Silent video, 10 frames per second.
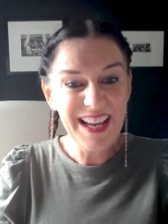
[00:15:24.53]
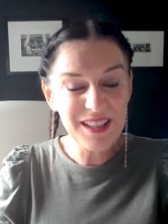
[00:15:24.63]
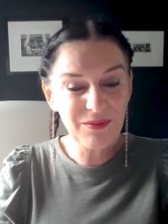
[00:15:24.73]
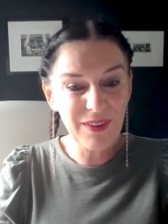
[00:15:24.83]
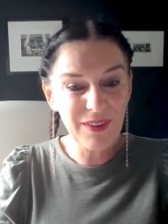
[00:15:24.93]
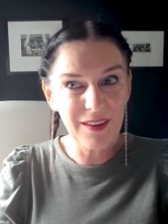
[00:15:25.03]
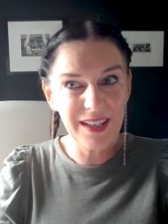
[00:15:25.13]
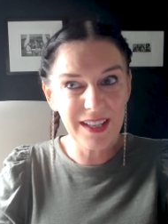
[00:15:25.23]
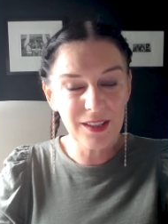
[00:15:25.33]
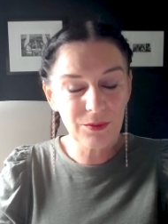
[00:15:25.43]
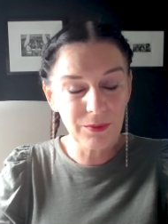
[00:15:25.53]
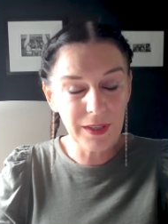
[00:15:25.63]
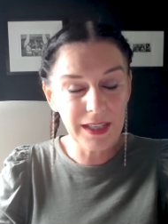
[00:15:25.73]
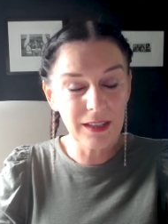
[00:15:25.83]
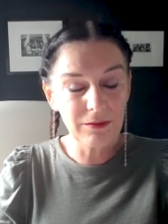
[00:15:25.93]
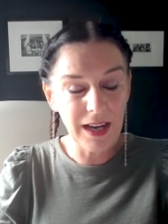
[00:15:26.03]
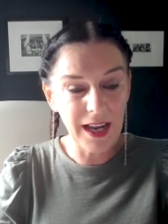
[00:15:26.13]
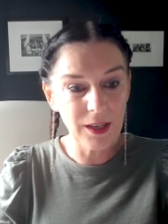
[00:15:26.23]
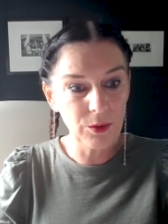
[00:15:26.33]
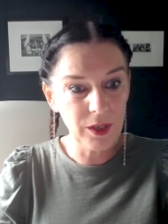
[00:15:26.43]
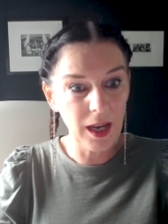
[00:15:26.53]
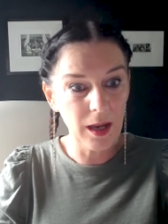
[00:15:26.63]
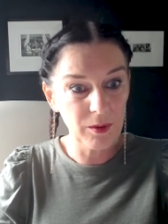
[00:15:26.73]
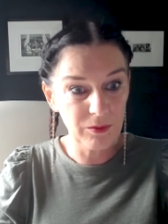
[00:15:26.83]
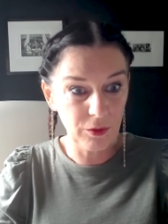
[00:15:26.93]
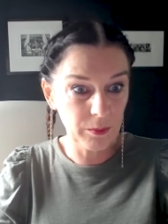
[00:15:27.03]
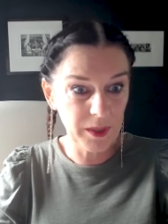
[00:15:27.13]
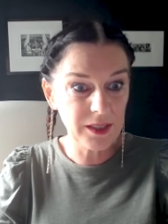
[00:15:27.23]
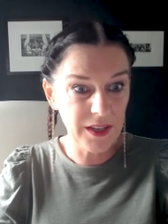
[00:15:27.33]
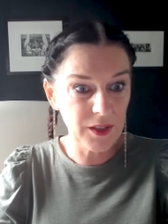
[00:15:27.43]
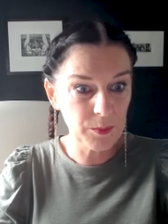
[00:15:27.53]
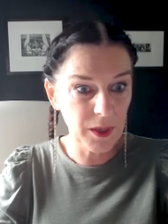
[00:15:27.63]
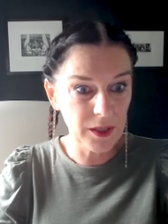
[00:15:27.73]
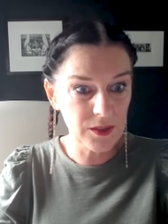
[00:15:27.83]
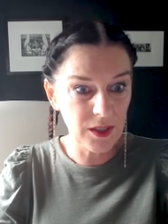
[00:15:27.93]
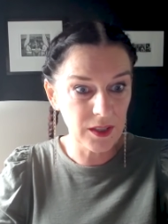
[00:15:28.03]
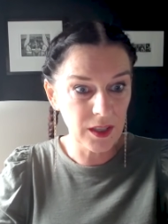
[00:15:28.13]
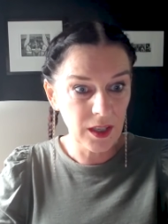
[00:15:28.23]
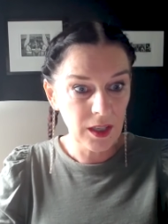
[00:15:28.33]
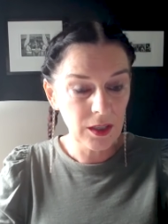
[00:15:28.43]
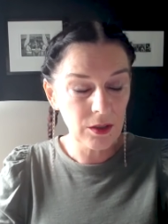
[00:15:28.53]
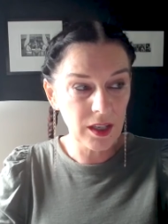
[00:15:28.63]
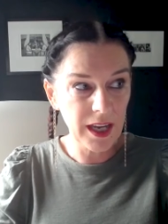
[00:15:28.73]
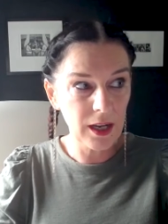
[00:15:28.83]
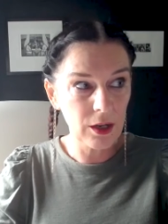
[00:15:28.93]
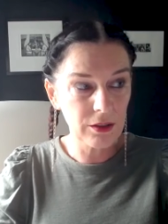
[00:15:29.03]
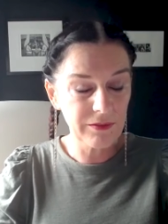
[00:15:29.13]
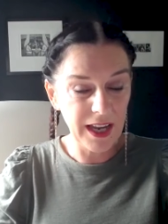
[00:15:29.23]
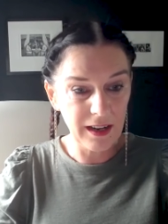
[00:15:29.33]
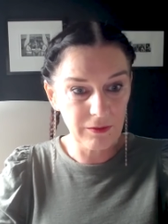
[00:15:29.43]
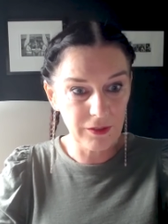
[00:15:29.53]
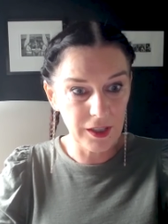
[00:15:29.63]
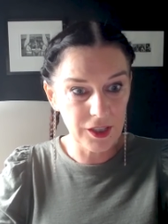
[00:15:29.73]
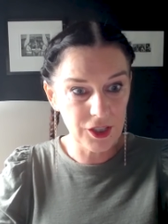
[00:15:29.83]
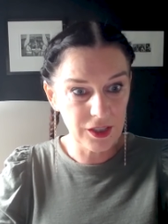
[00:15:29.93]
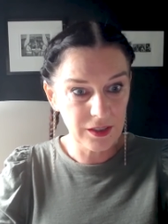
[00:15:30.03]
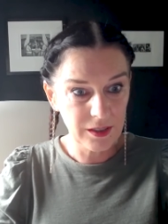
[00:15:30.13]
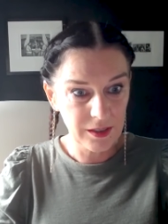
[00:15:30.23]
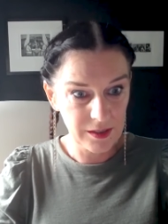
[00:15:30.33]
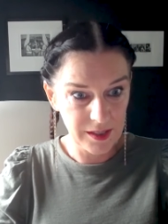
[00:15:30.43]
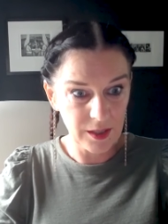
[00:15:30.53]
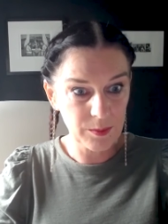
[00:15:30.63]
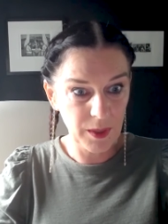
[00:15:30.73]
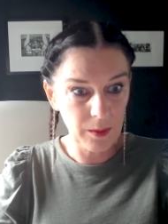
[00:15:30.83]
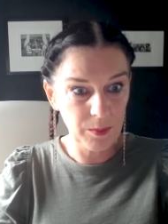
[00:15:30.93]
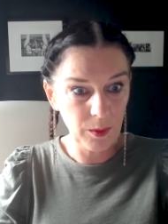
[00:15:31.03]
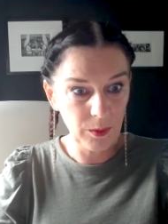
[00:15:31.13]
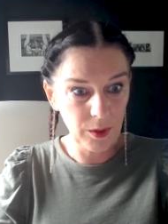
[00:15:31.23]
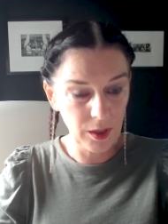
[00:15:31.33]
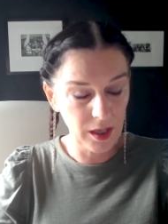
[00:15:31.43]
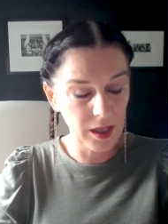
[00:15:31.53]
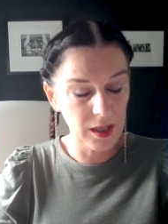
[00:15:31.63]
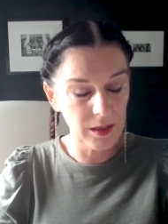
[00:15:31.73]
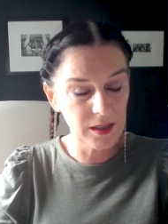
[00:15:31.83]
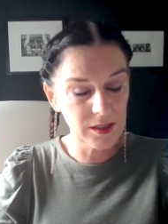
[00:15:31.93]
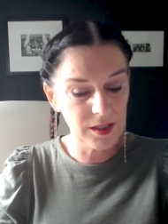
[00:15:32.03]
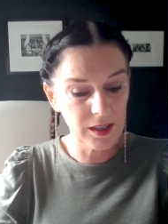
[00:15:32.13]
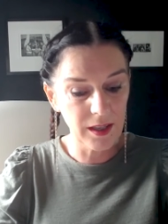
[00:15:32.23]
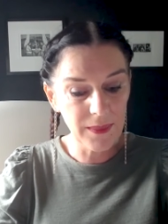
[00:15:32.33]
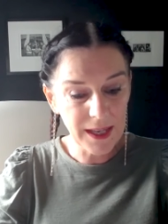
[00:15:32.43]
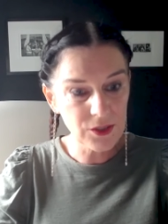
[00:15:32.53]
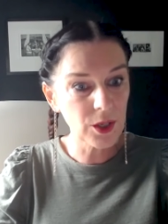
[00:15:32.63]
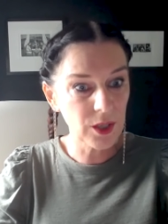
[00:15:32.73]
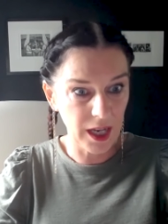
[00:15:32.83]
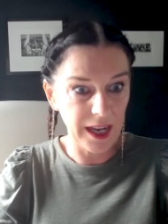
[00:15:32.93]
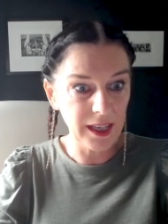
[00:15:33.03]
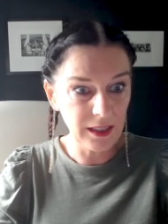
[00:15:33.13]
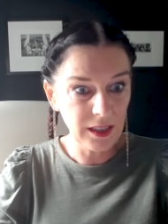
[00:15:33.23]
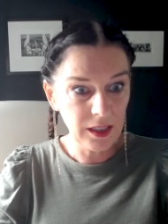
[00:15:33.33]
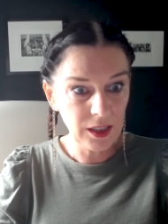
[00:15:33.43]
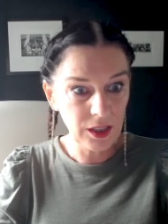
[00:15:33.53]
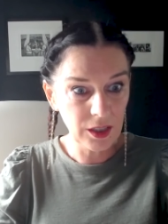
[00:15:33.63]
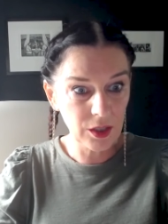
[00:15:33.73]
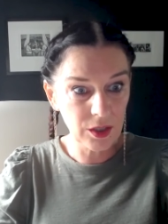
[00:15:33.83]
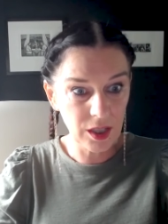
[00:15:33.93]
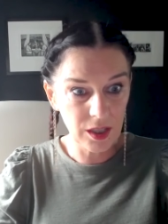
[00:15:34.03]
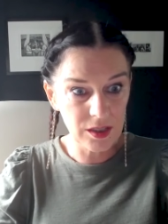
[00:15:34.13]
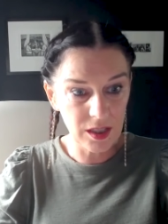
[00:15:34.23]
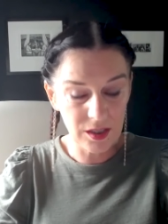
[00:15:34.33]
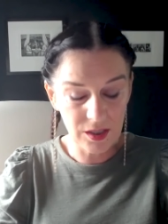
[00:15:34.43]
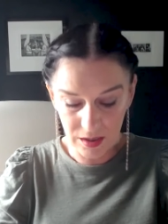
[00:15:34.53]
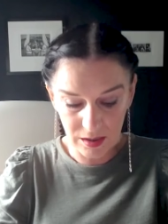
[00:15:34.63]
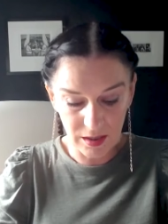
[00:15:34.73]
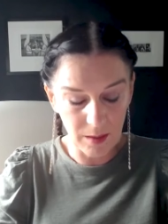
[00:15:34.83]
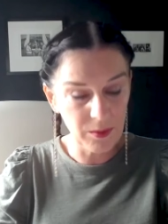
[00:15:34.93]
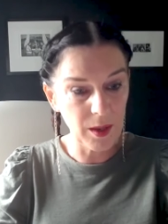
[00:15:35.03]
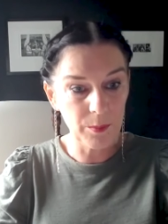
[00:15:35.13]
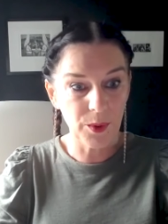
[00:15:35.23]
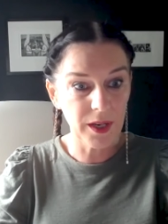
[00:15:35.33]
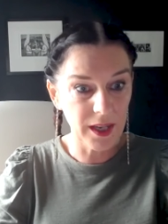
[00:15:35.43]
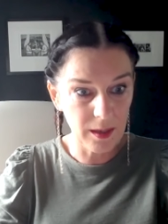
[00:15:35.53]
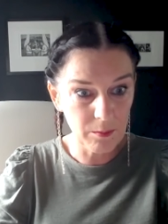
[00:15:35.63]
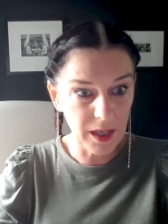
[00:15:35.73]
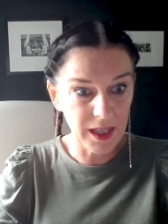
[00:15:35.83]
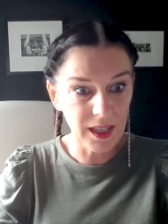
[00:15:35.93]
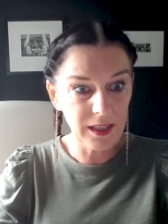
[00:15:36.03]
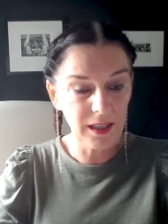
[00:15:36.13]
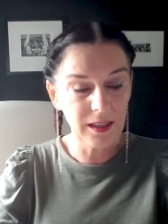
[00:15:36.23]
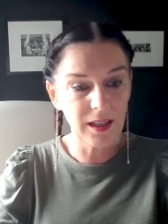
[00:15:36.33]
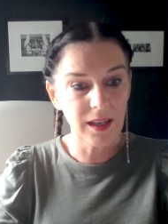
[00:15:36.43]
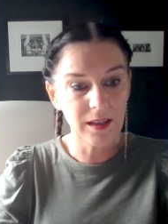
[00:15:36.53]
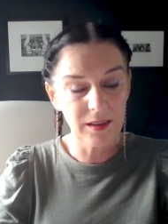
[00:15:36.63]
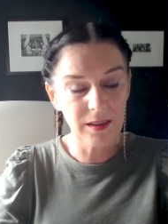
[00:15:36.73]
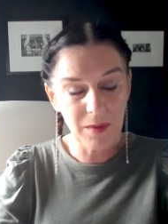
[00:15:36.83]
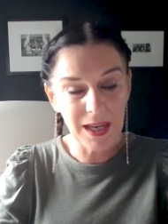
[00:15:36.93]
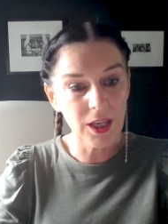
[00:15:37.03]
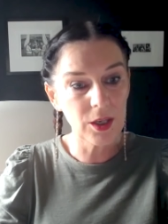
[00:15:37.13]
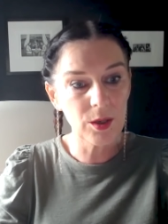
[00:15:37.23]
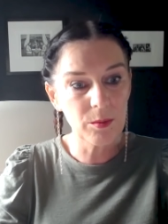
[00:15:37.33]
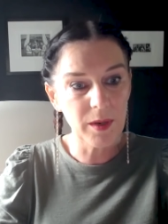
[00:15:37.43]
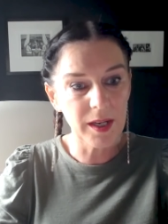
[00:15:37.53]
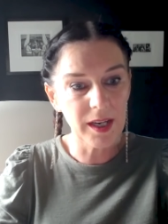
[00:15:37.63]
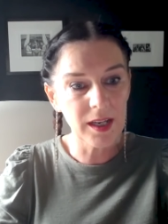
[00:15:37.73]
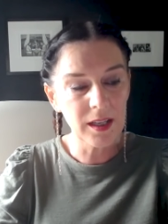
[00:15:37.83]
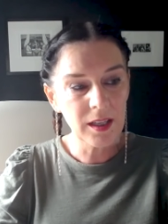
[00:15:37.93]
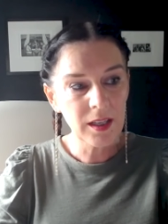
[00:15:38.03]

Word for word: it's very, it's really rare you get a performing salesperson. You can get a lot of average salespeople, and and that's okay, you know, because it's they're, they're bringing in money and they're, they making you money.